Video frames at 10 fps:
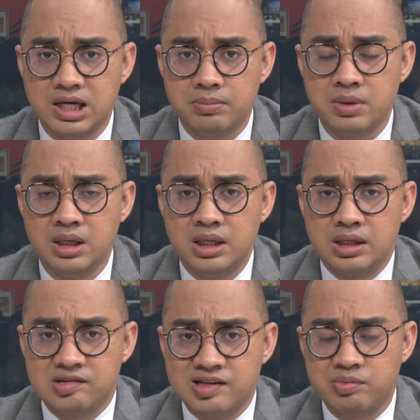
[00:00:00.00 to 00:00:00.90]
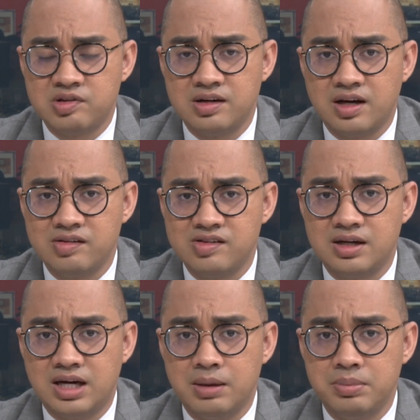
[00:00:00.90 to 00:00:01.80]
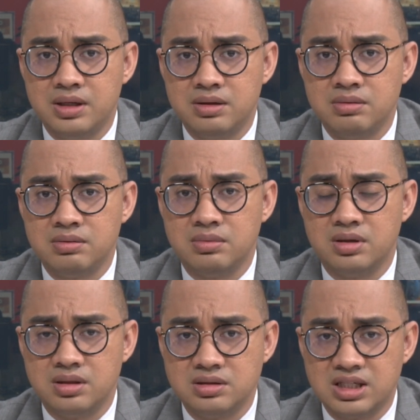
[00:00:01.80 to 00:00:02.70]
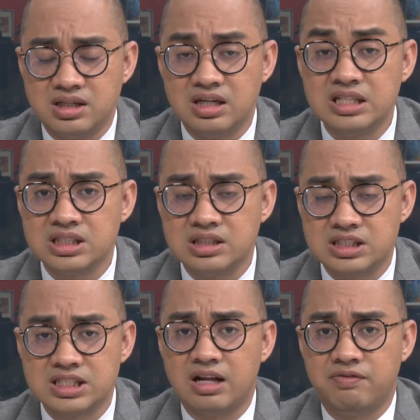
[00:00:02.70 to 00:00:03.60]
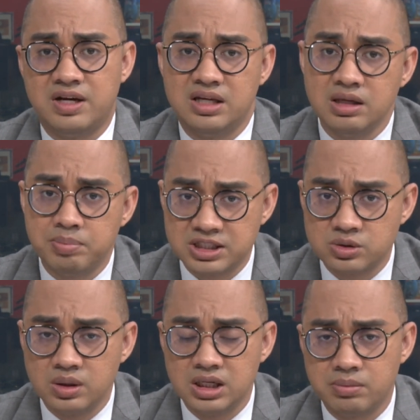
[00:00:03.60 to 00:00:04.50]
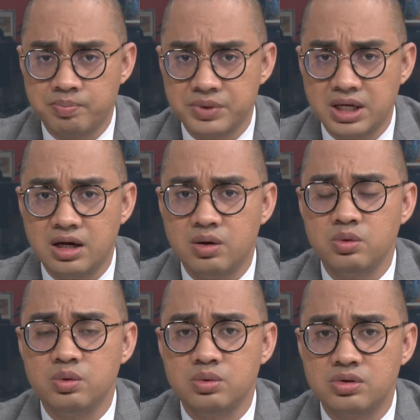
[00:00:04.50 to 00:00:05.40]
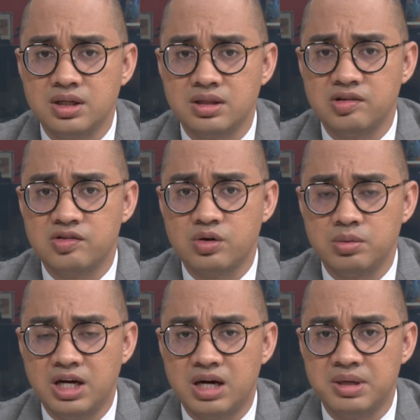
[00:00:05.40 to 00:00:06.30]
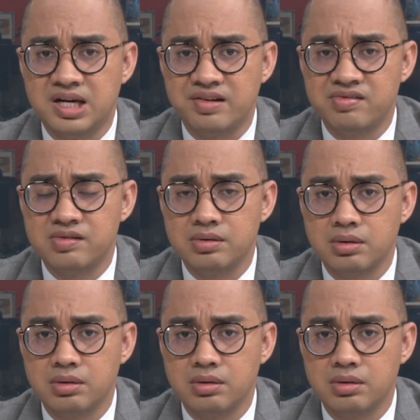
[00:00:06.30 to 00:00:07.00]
time subsidizing carbon uh, generation itself, i.e. petroleum. How do you think this is going to be harmonized?